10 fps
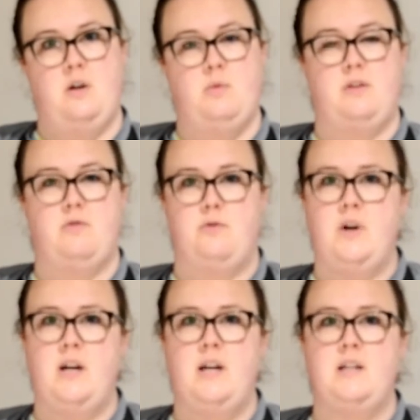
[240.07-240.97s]
with a
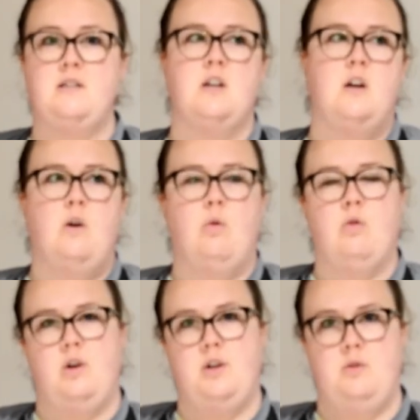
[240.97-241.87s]
friend,
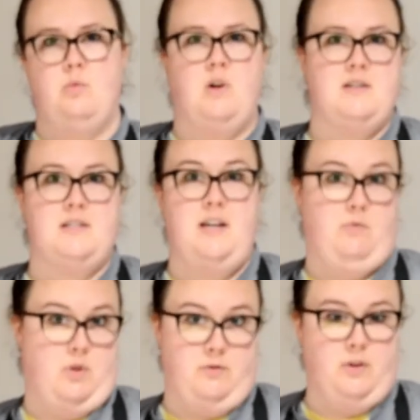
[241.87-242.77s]
or you want to save
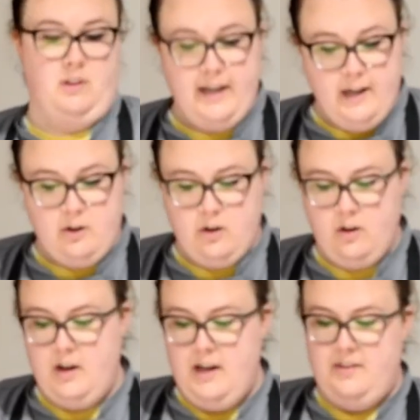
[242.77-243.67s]
one for
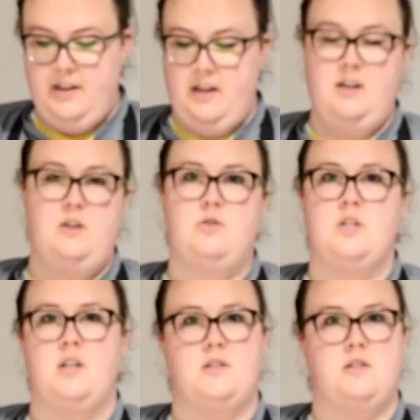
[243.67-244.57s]
later, then you
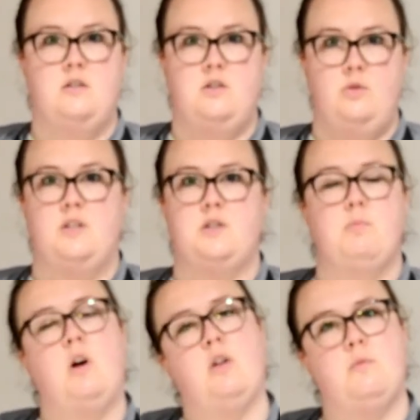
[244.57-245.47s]
just do it in
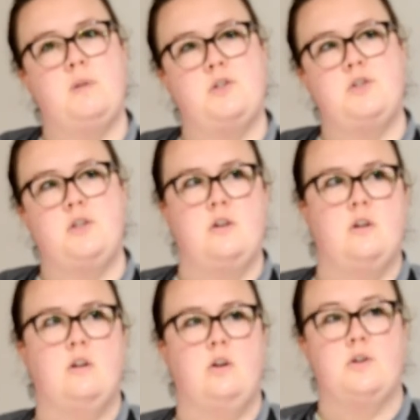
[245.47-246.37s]
smaller
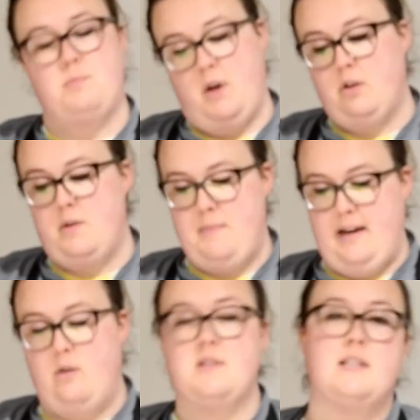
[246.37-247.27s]
mixture, or smaller
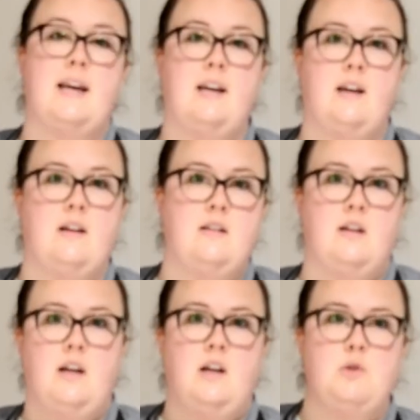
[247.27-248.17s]
amounts, and
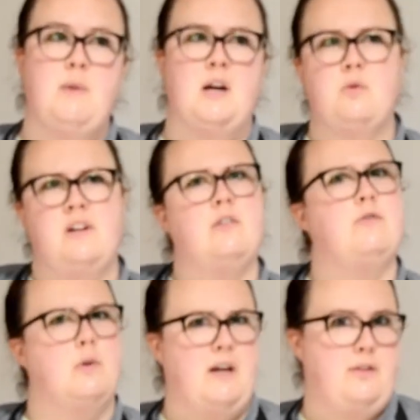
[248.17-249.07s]
you microwave it
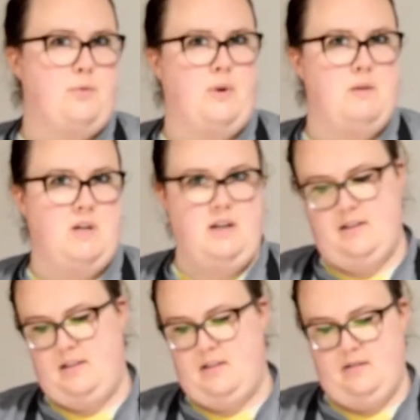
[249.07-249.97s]
for about 3
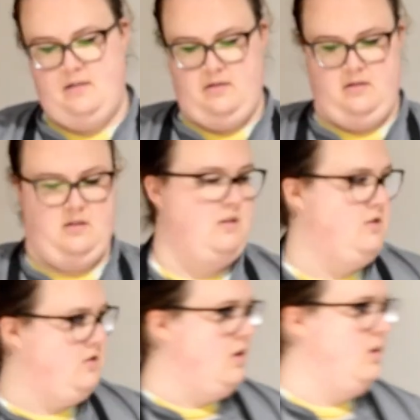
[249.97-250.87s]
minutes.
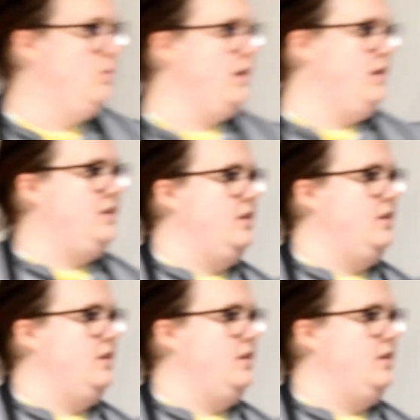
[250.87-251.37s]
So we're going to